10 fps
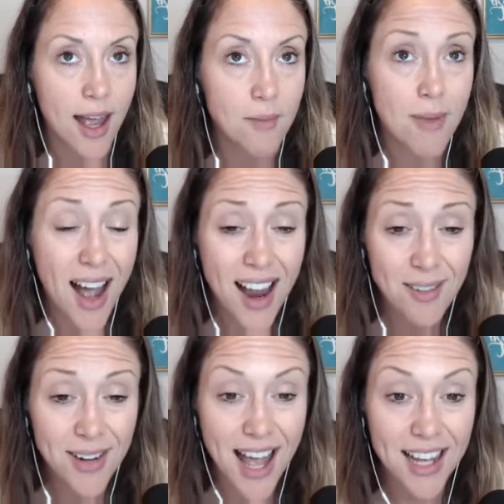And
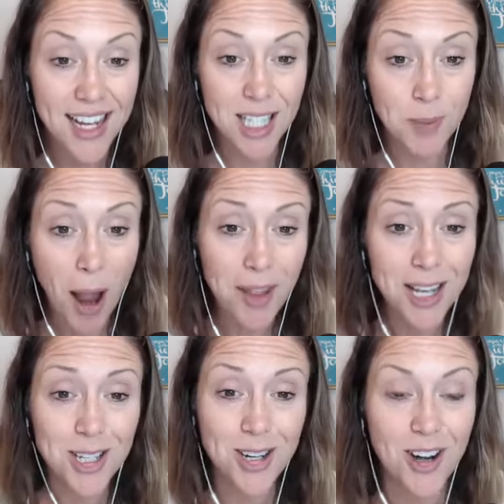my reality is it's
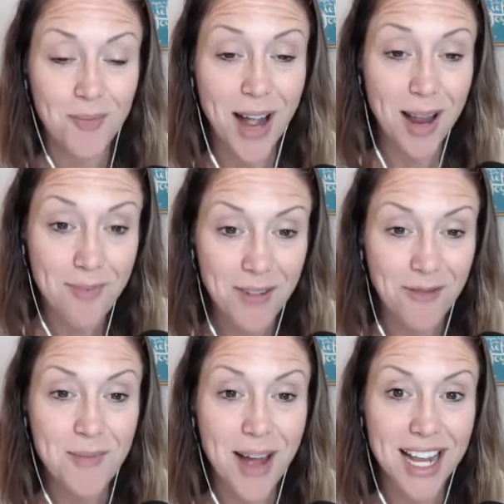probably because you're, or my, my
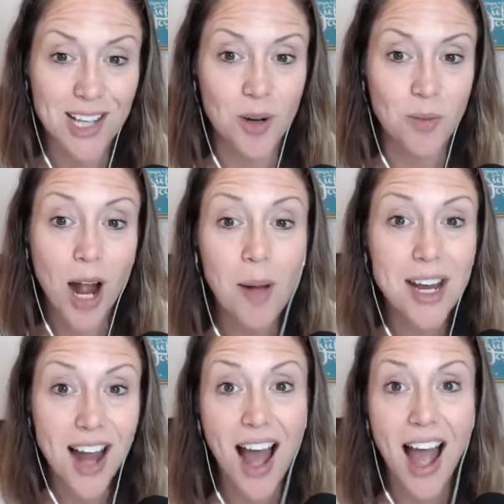feedback is you're
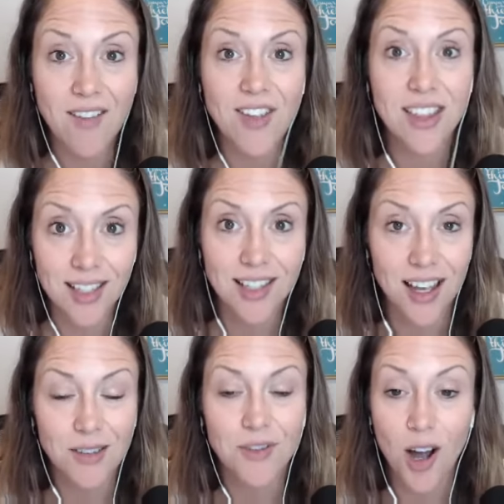probably not having this
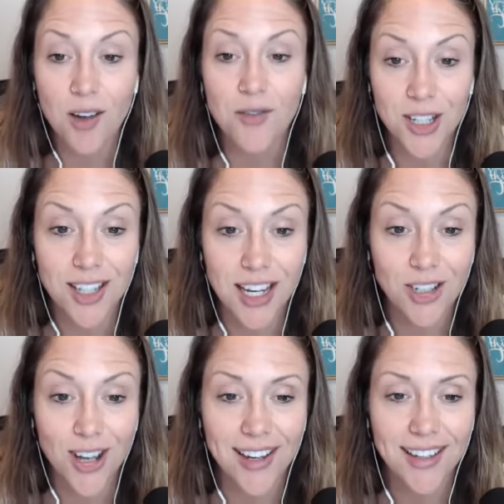kind of
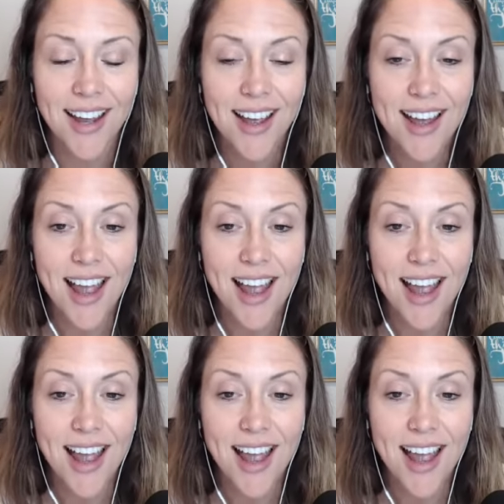conversation.